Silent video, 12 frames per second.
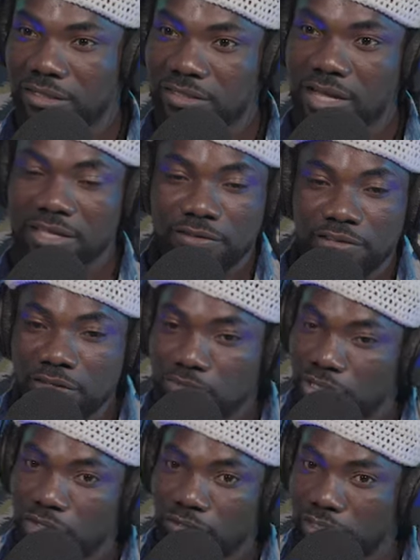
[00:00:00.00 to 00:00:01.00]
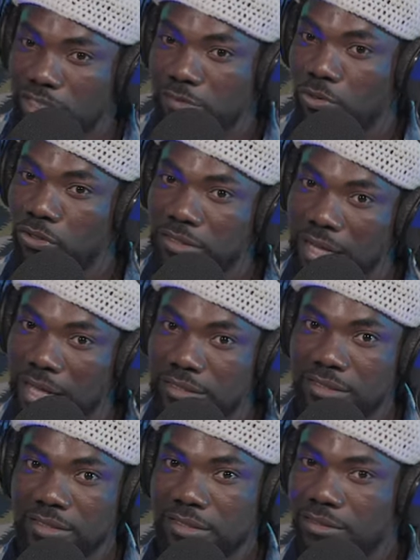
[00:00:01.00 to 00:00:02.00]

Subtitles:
It's like even being on this podcast,